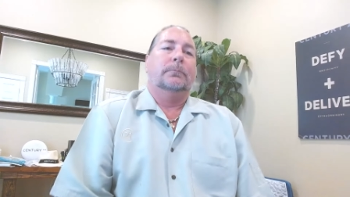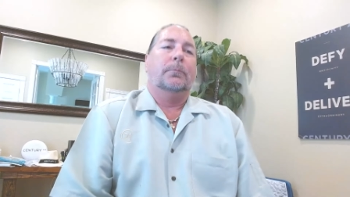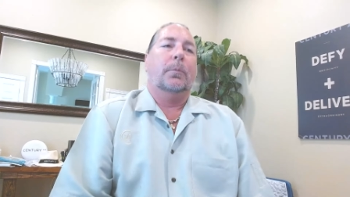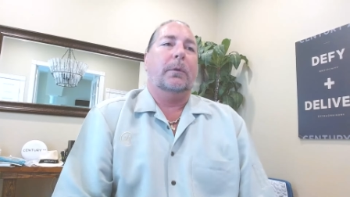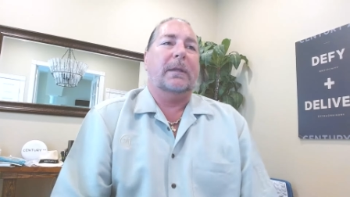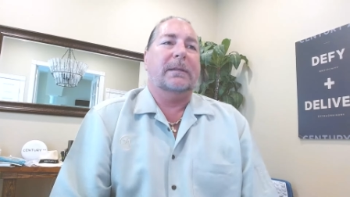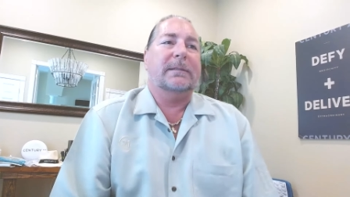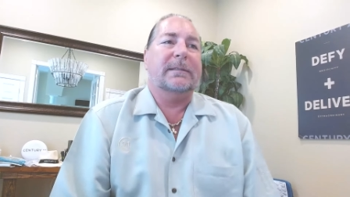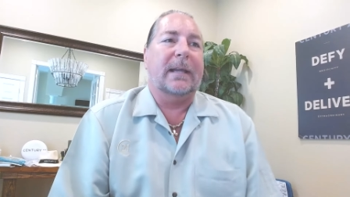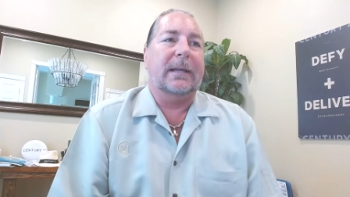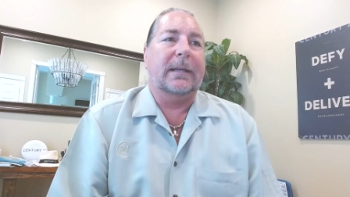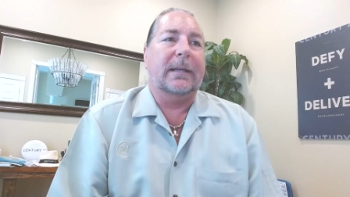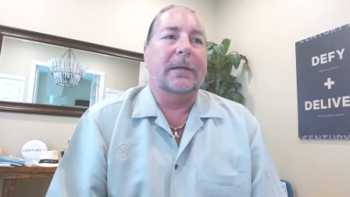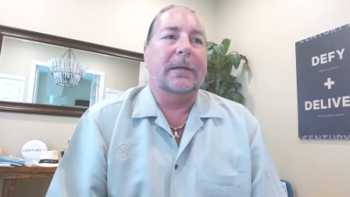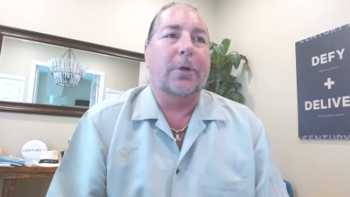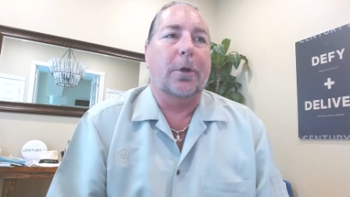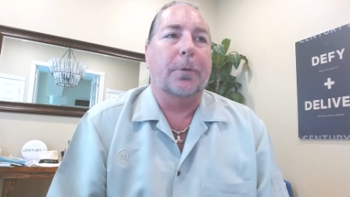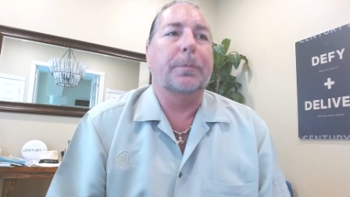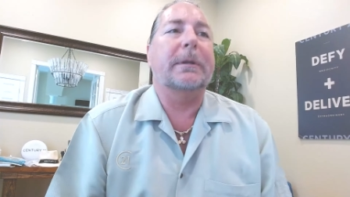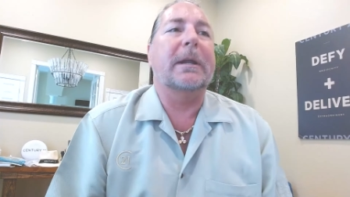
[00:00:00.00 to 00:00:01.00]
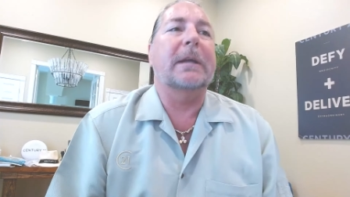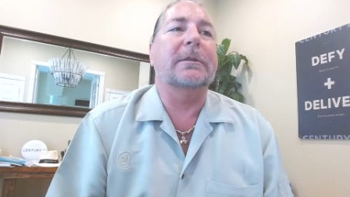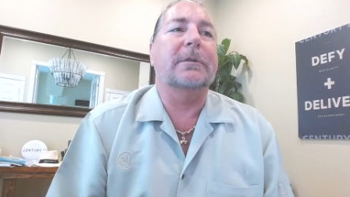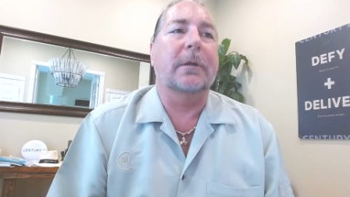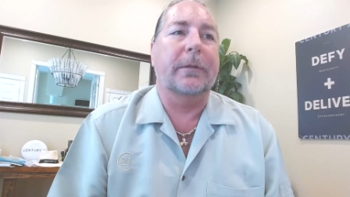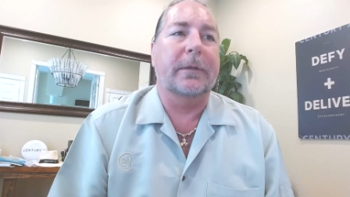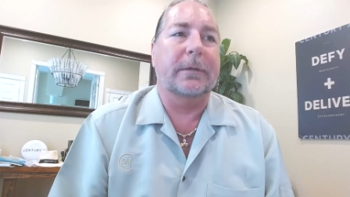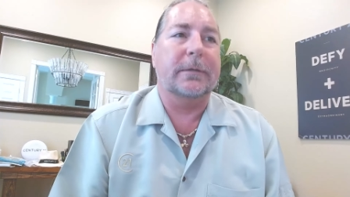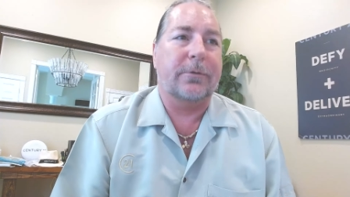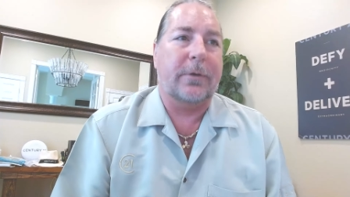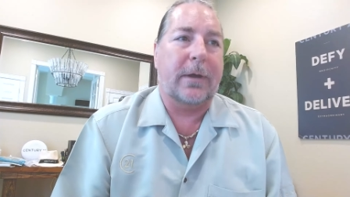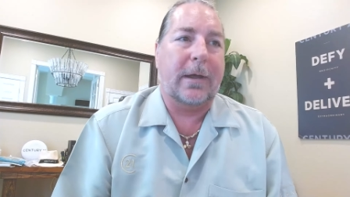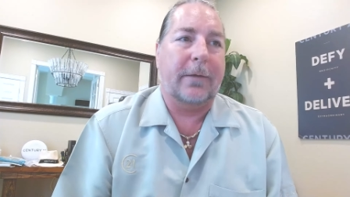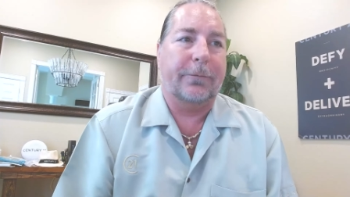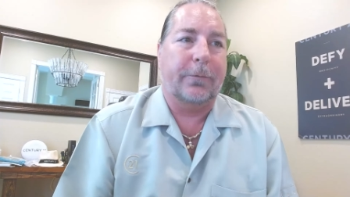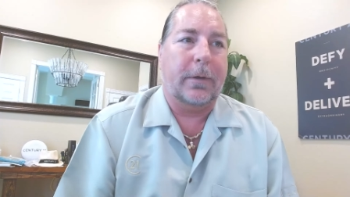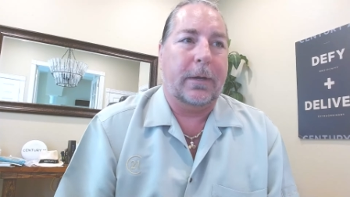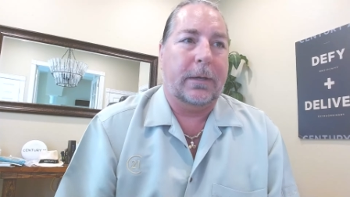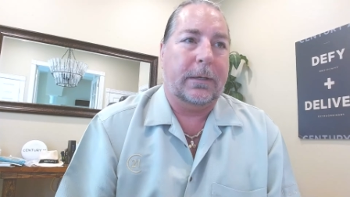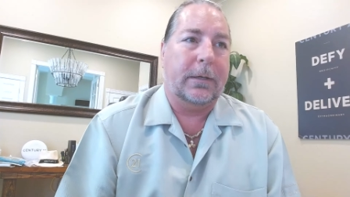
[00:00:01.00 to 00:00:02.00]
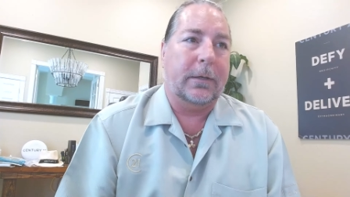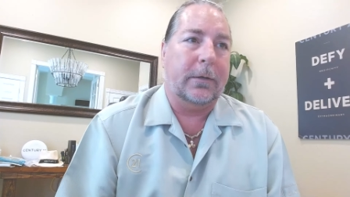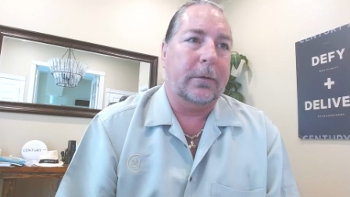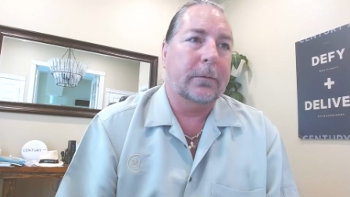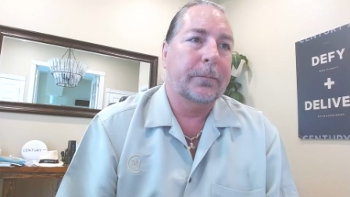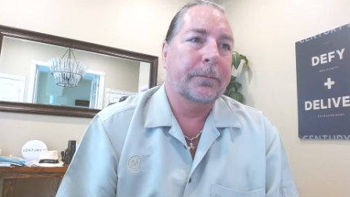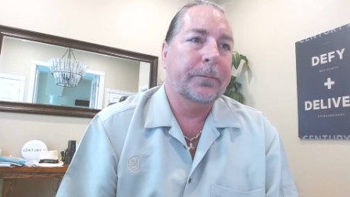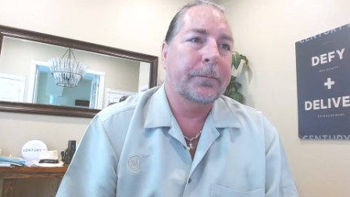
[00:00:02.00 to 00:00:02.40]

Well, let's take the interpretation of this graph right here.